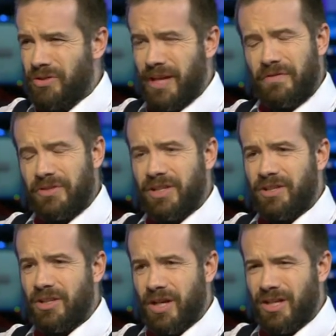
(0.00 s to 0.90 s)
deficit
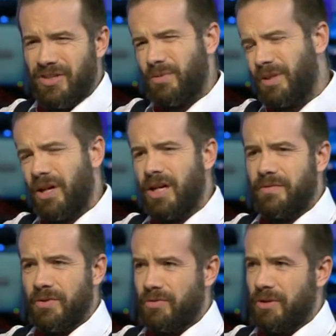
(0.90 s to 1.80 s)
deniers, so we kind of
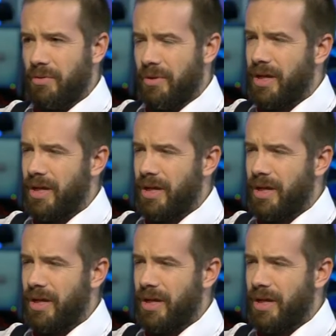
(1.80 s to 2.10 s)
agree with it.